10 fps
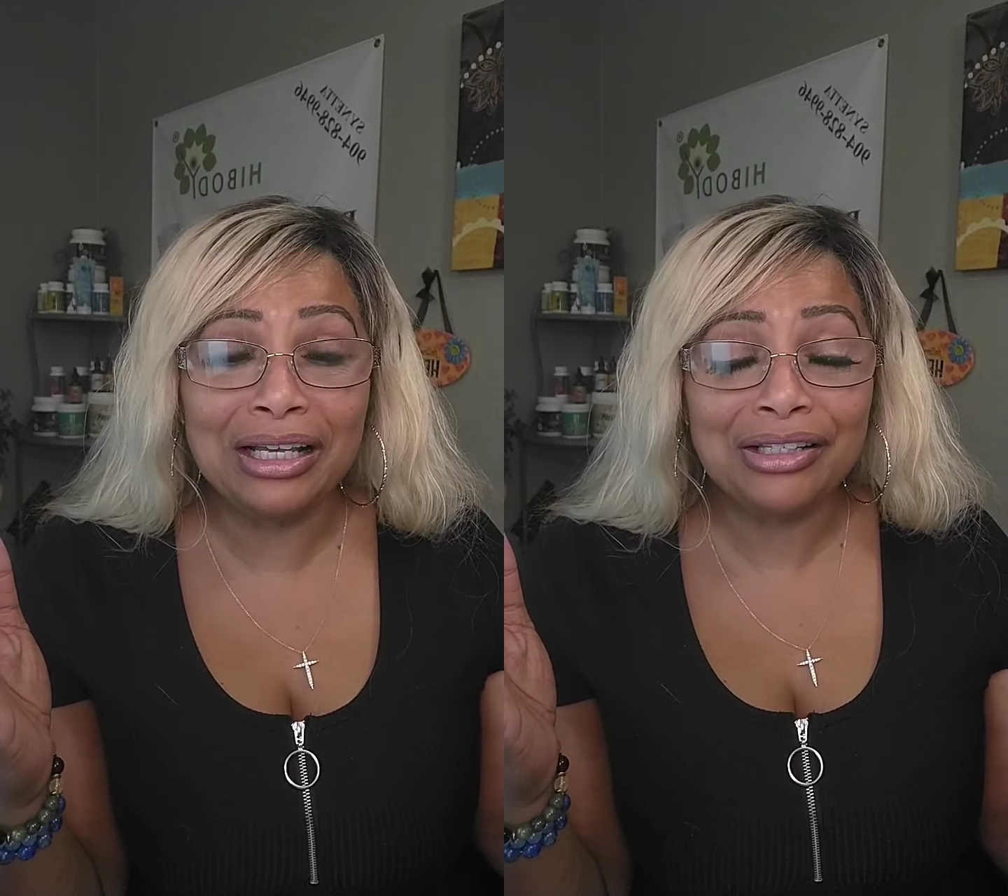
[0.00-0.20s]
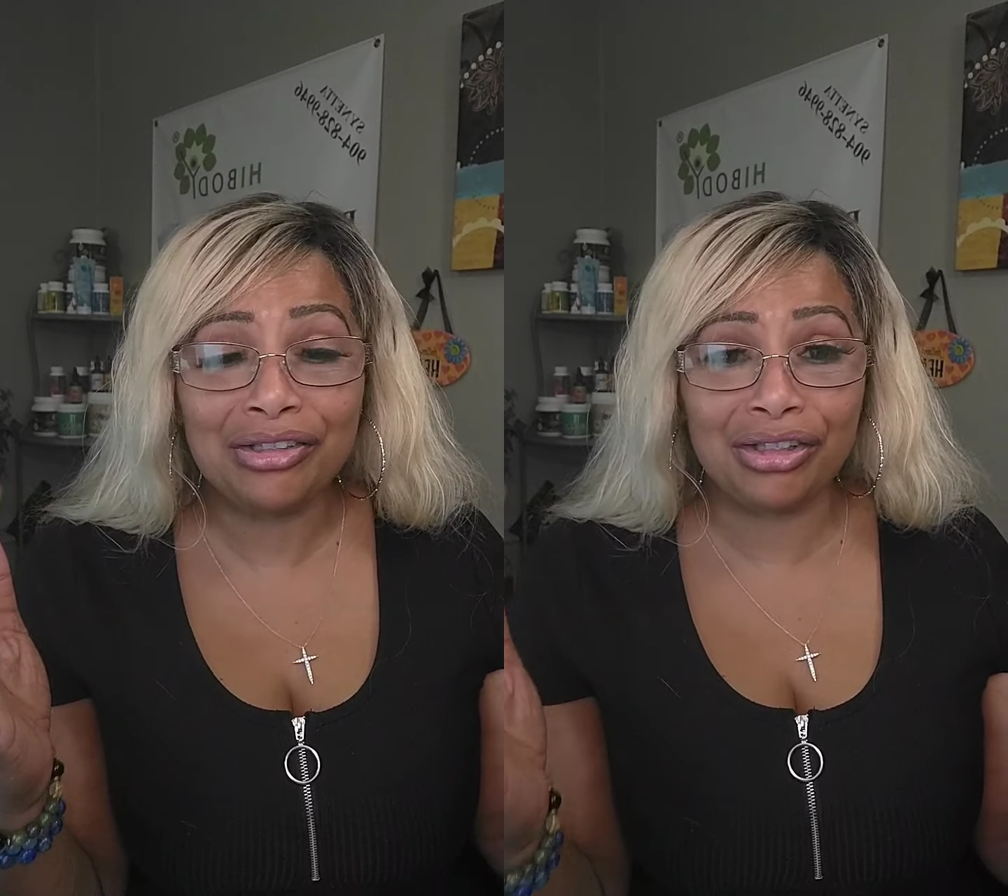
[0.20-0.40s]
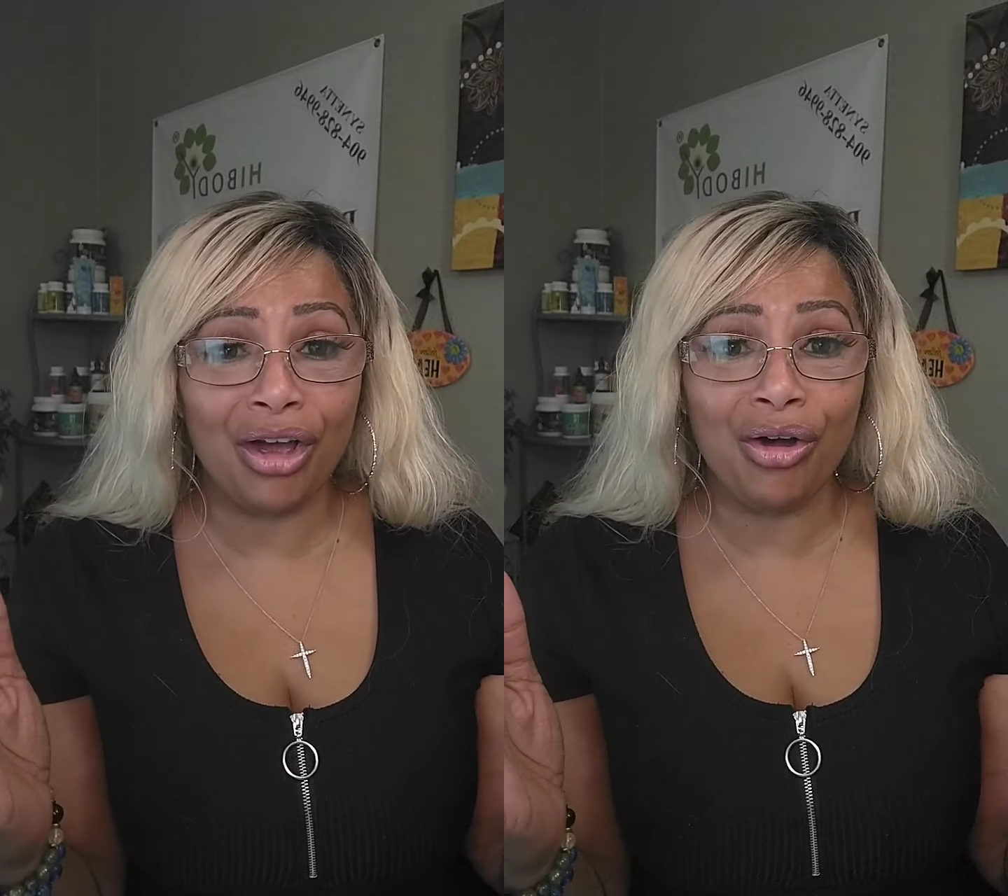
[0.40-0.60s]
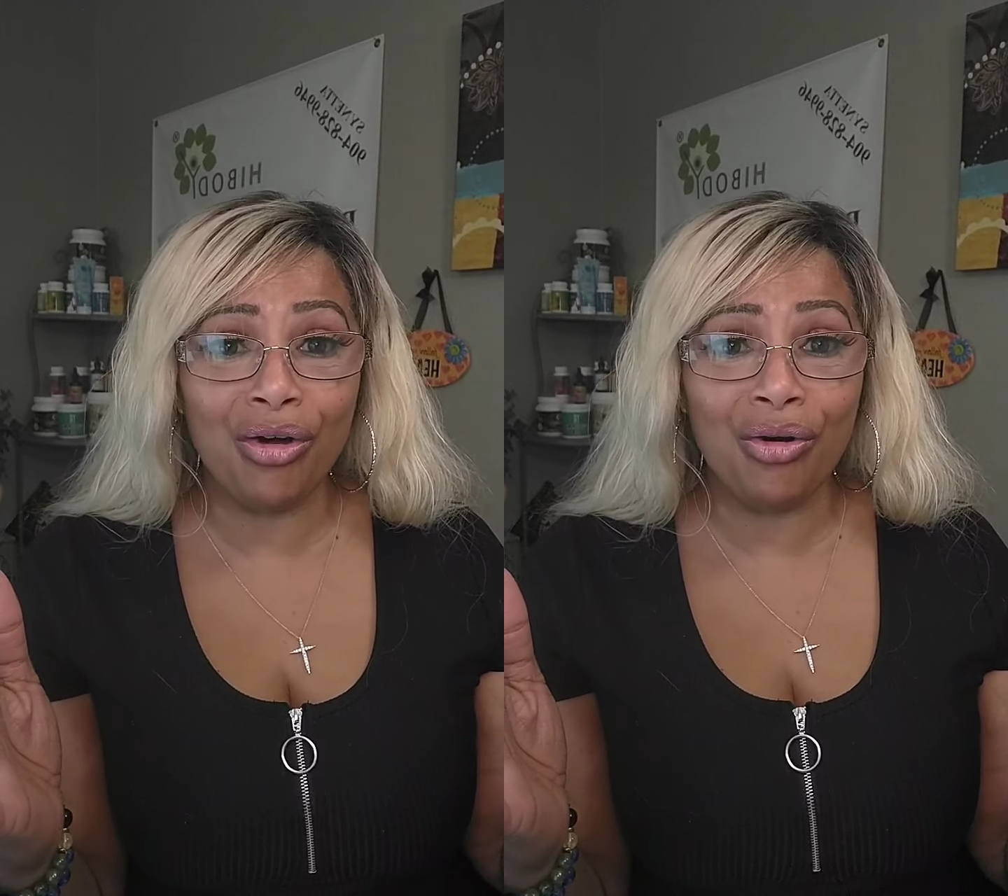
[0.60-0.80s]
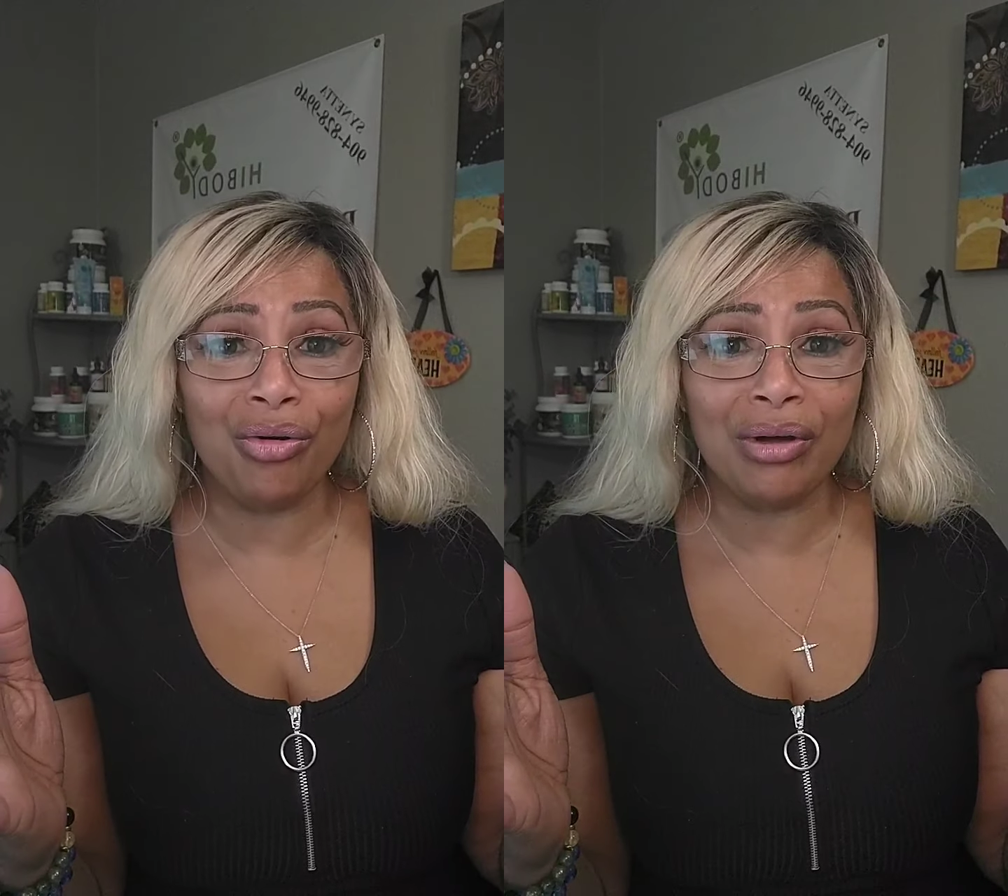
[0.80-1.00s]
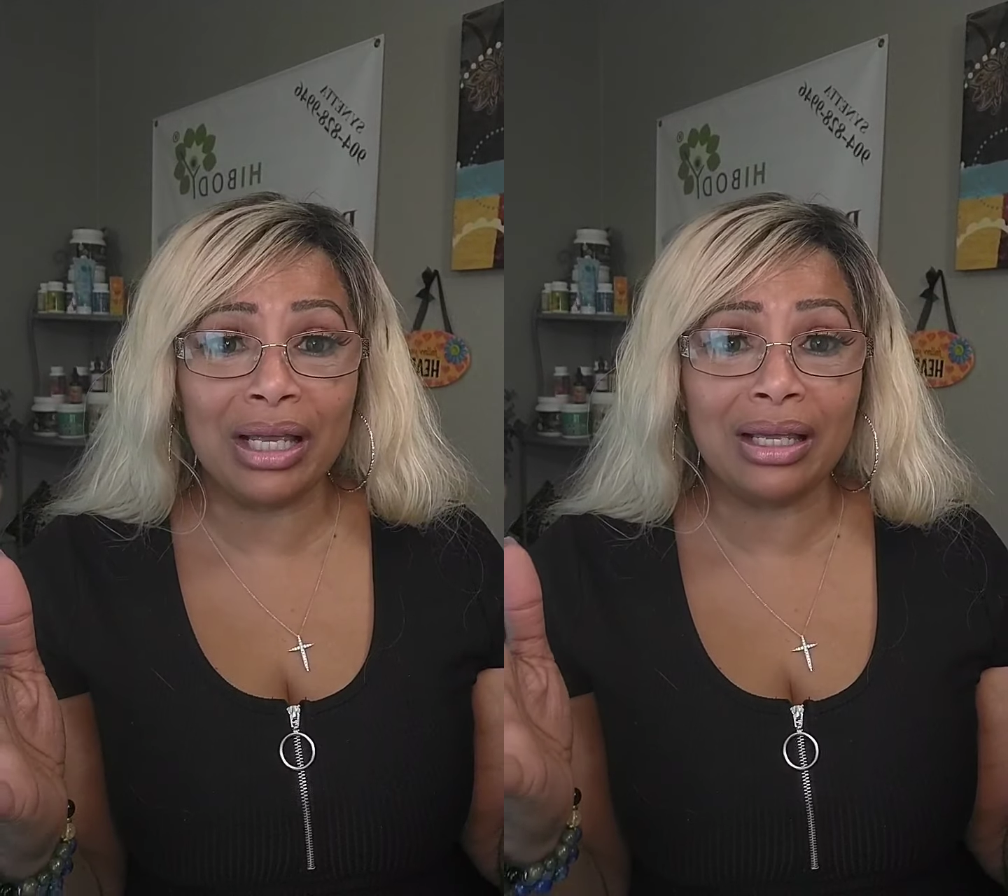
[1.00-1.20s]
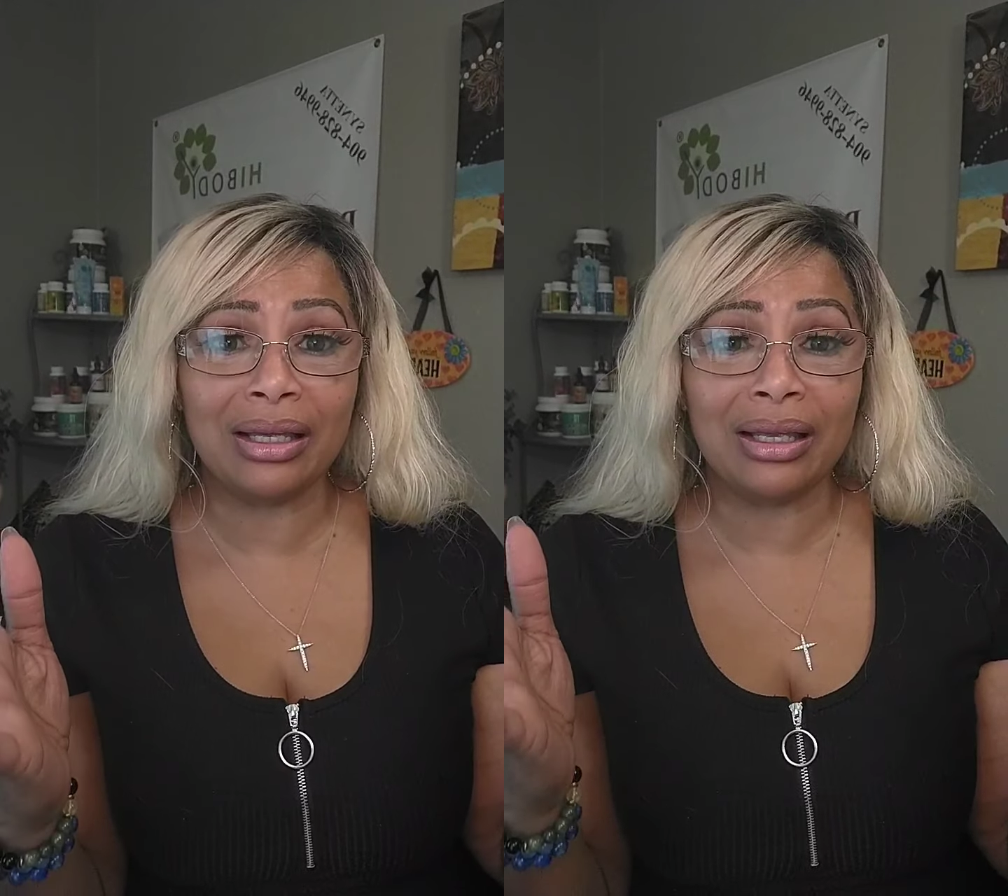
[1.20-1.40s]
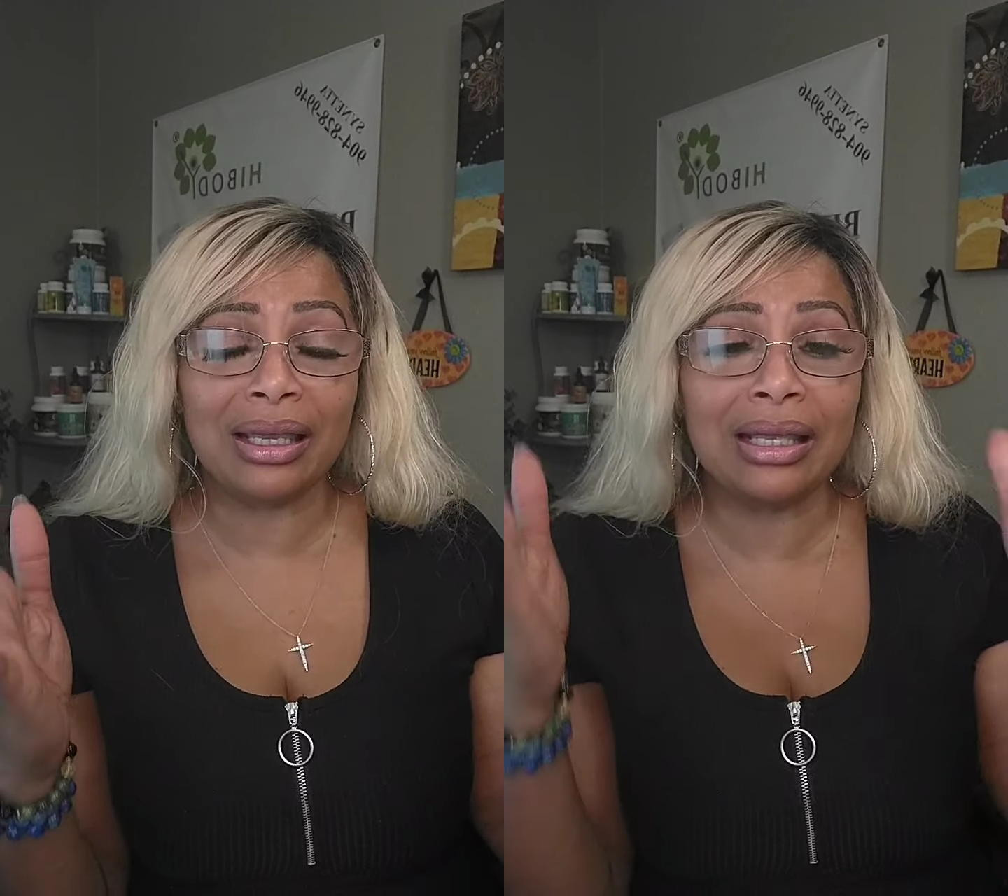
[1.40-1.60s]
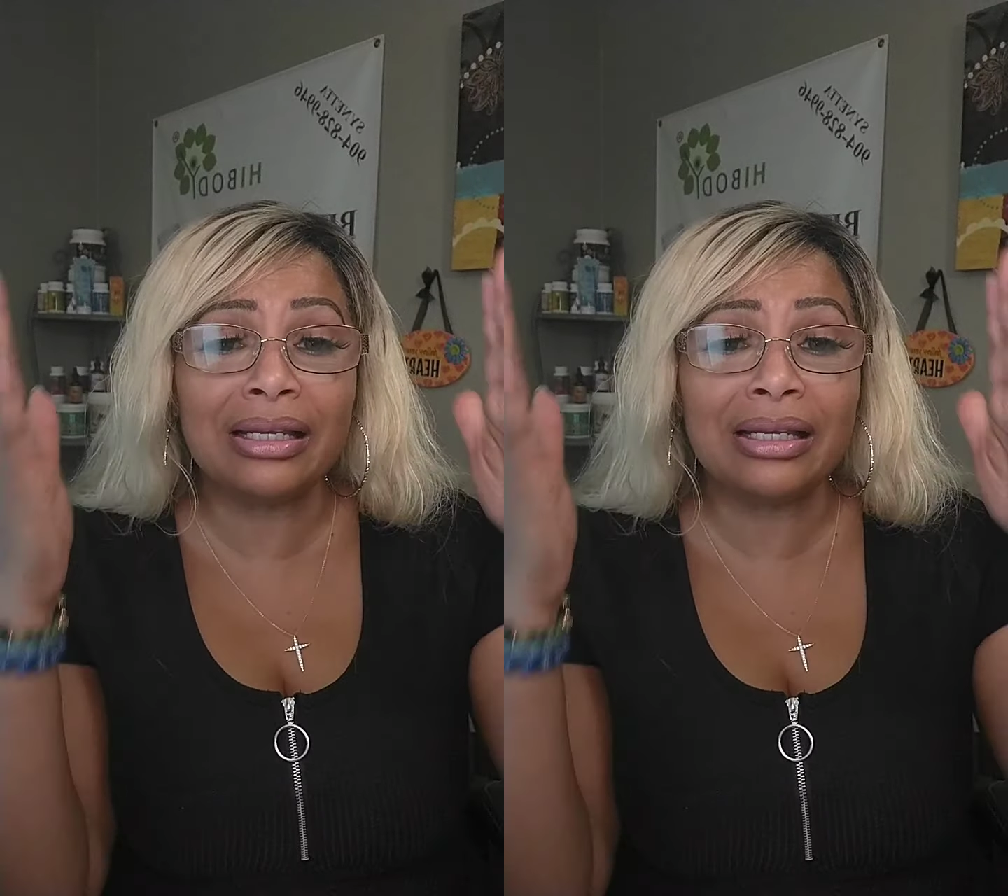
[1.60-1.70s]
So it